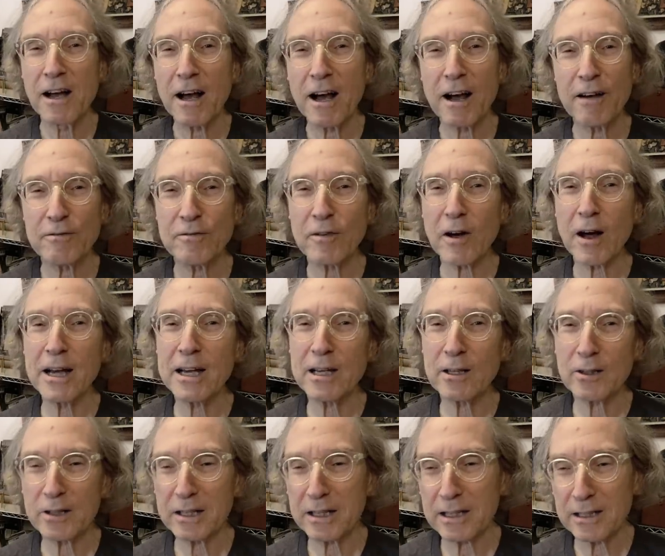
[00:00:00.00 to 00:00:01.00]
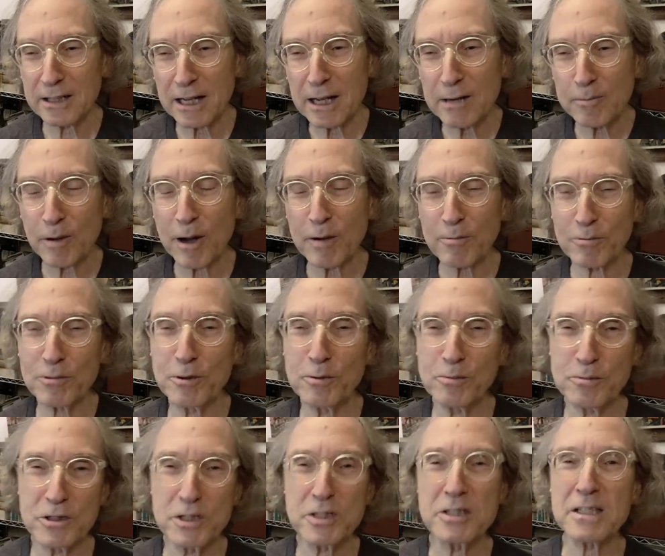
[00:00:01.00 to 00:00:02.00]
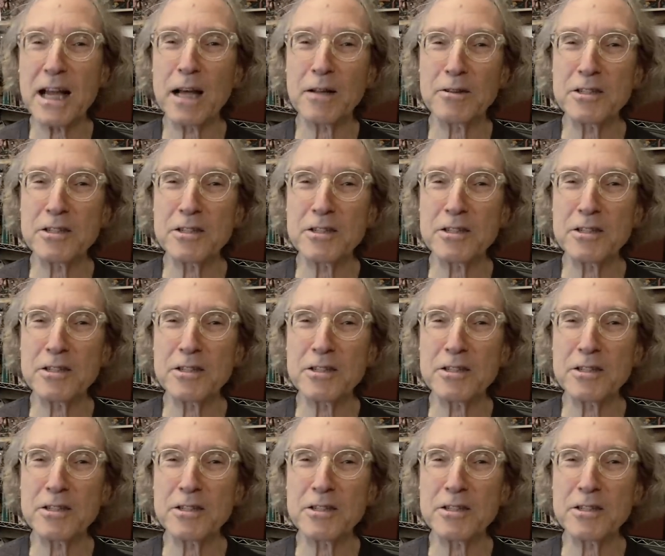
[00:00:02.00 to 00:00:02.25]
a violin in my room would sound.